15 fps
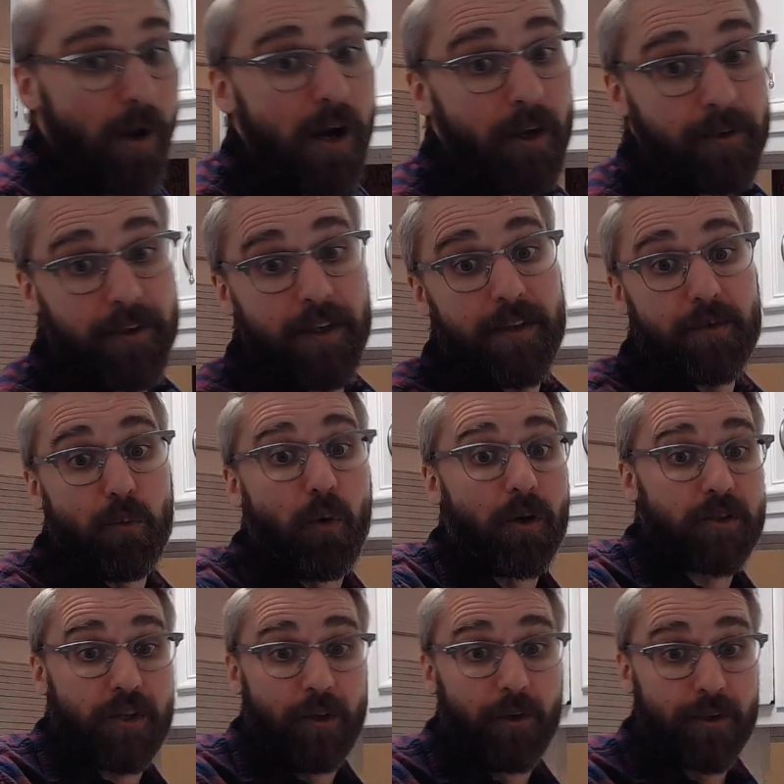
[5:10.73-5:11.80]
these wort
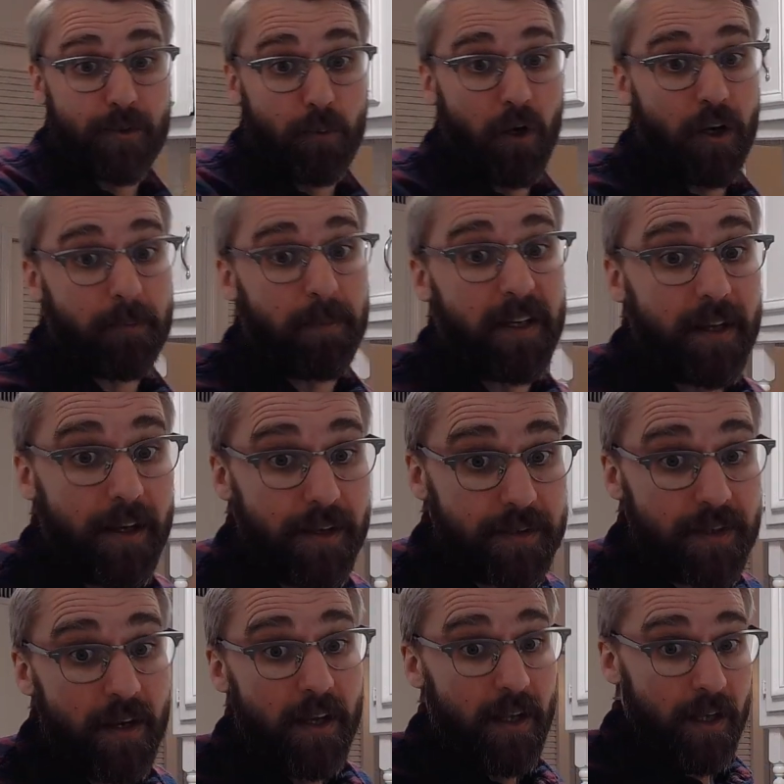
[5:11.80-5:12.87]
chillers work, because
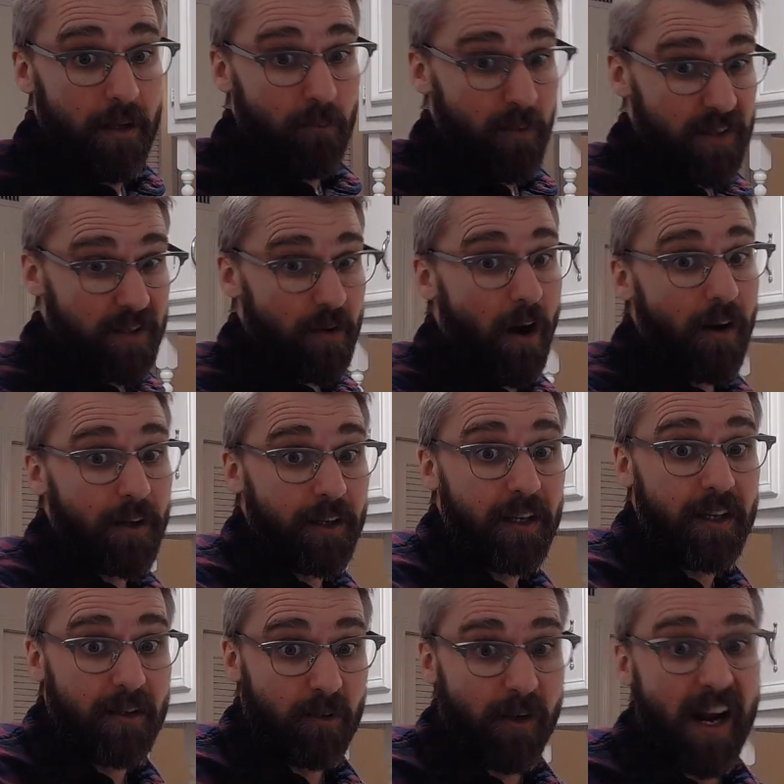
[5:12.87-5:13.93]
we started
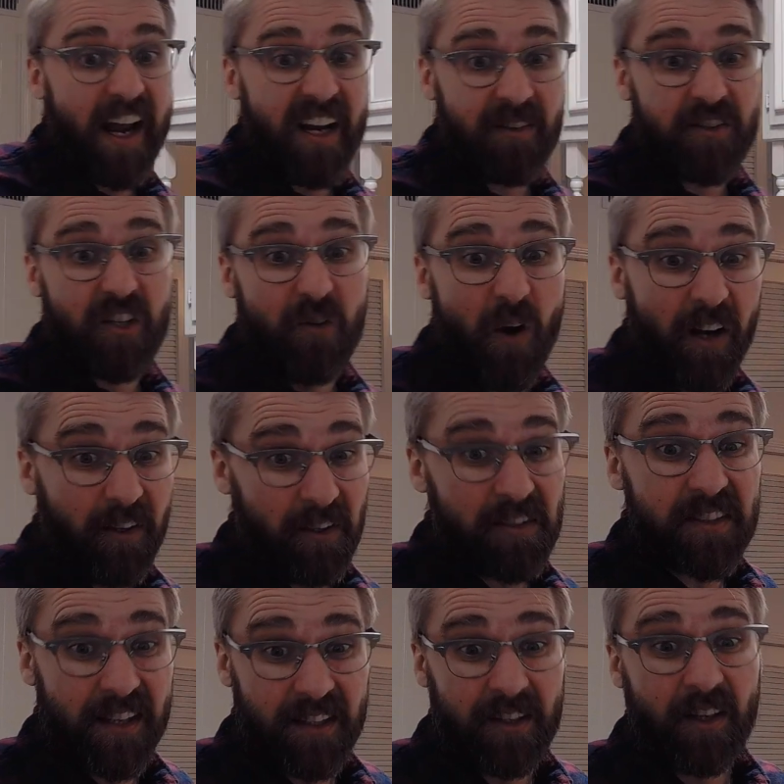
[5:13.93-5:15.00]
around 210
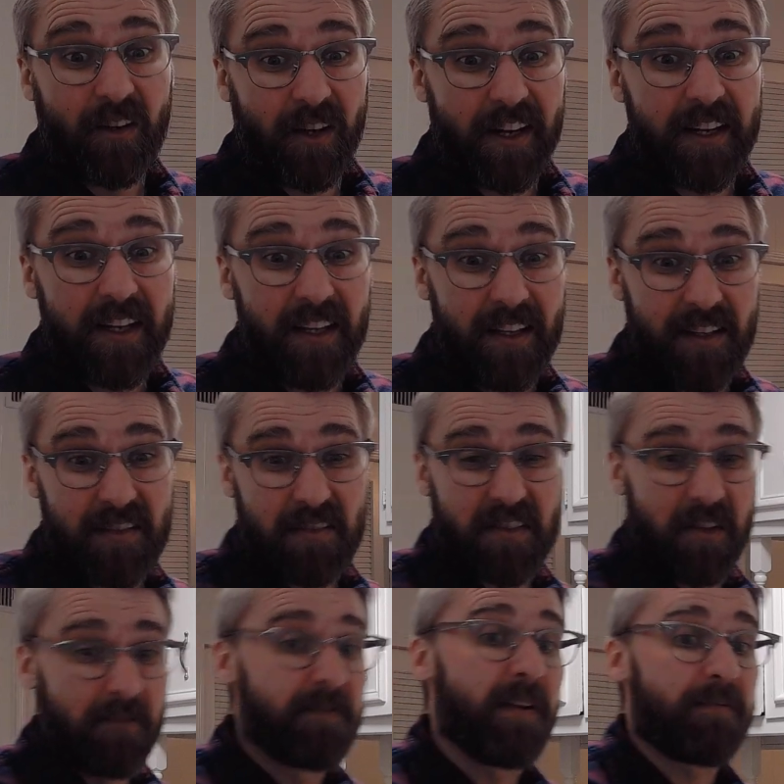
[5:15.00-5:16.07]
degrees,
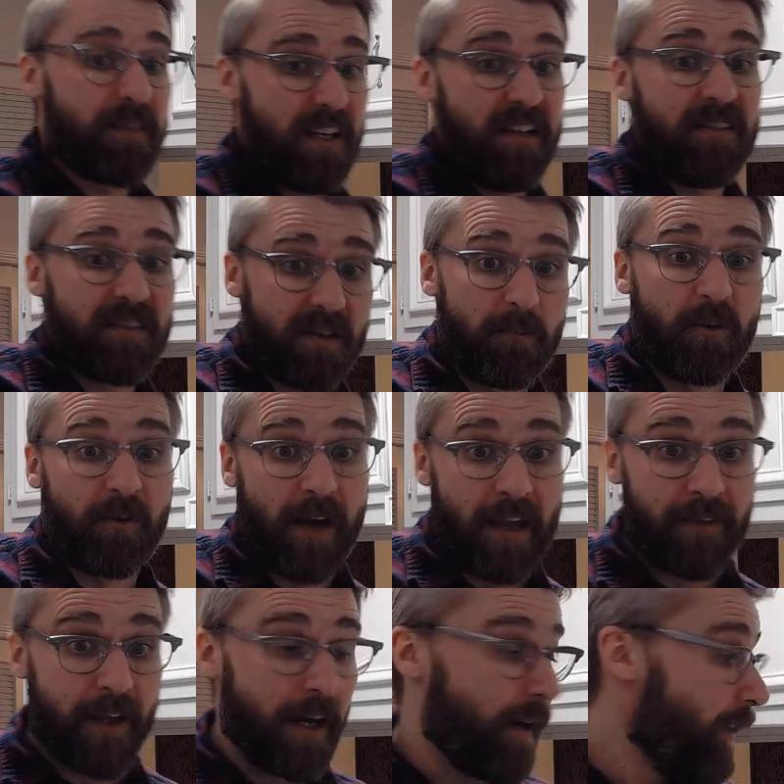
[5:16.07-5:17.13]
215, somewhere around
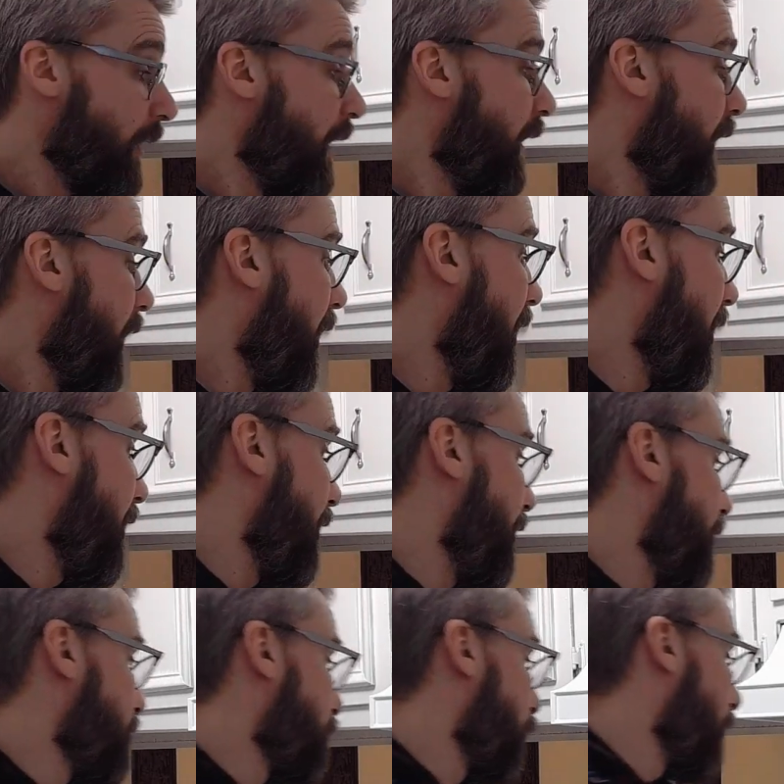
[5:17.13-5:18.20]
there, and
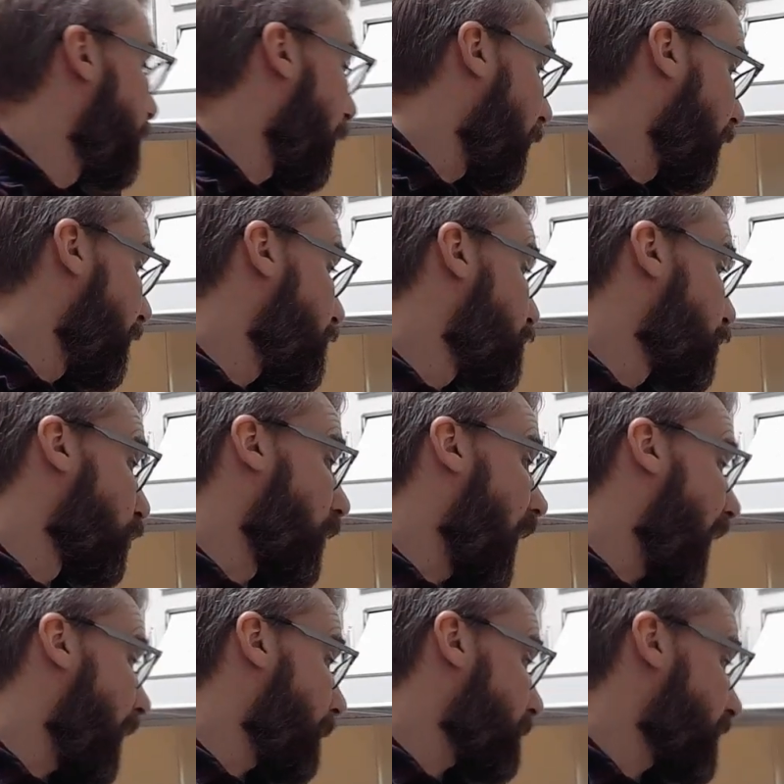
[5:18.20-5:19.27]
we've already
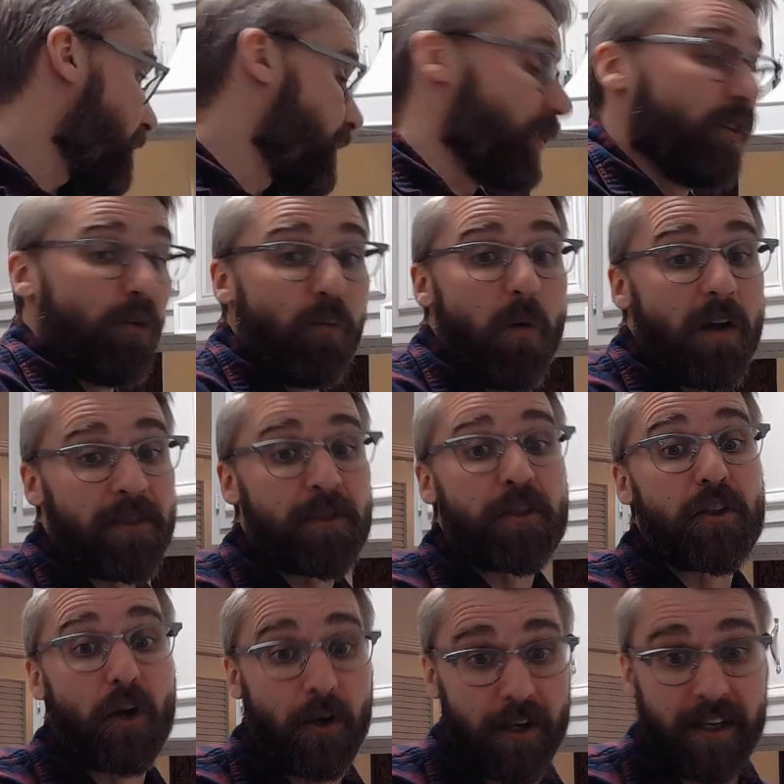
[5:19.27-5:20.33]
dropped to 130
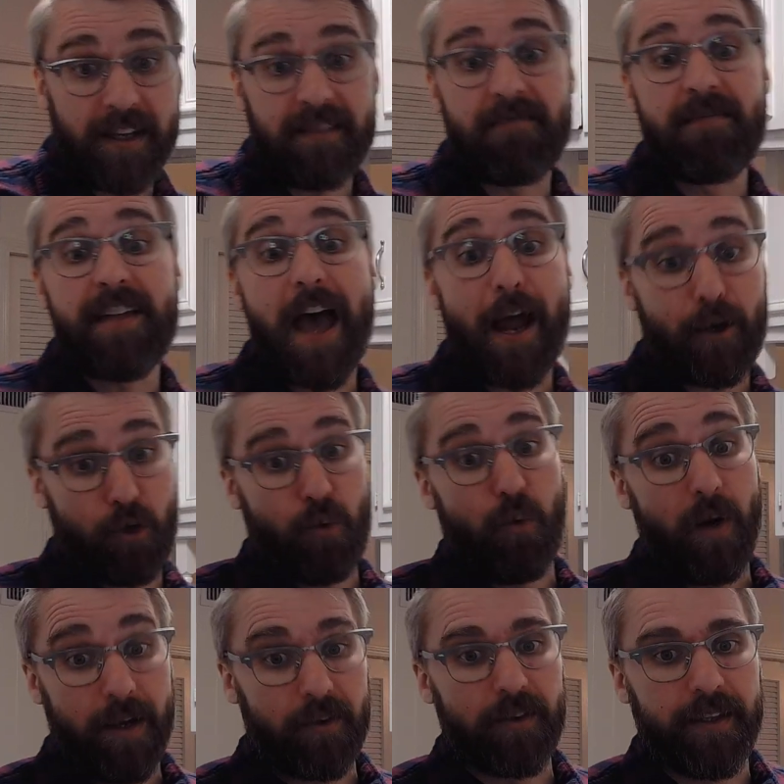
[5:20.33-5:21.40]
that quickly.